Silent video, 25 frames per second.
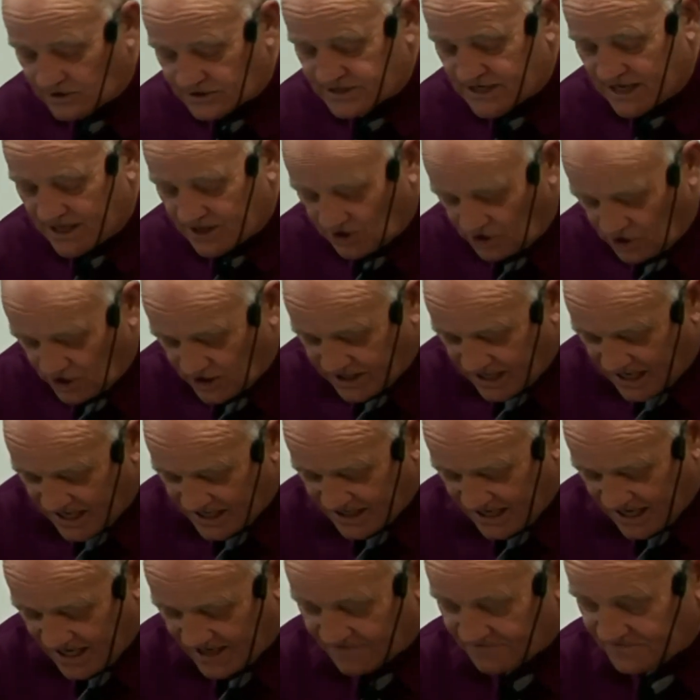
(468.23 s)
take a look
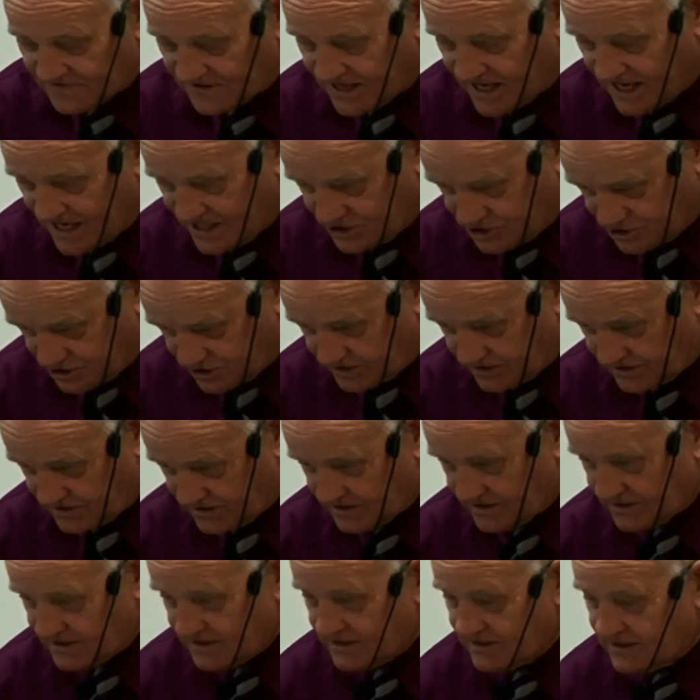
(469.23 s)
at edification.
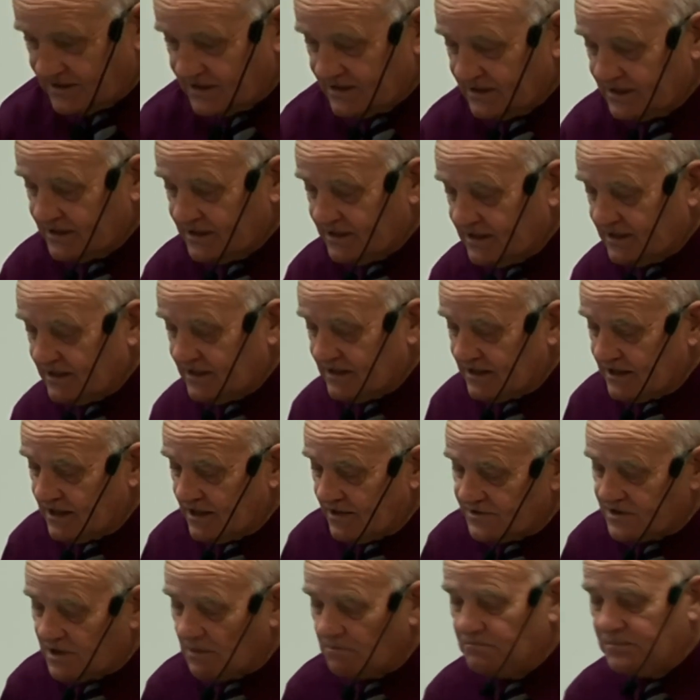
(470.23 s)

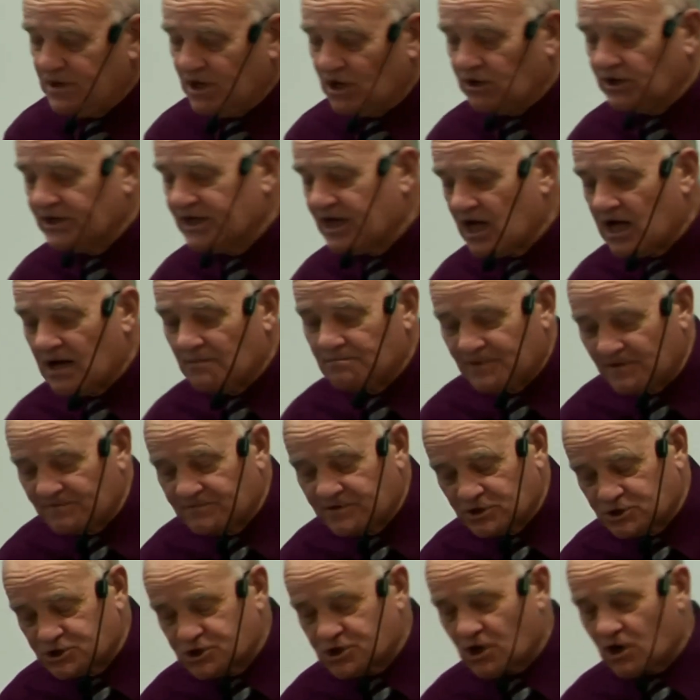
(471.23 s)
The building up of the
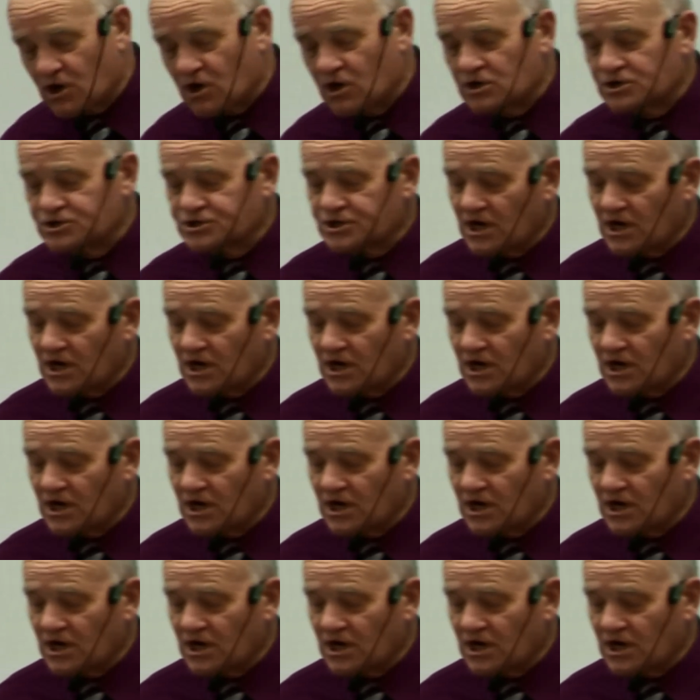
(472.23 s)
church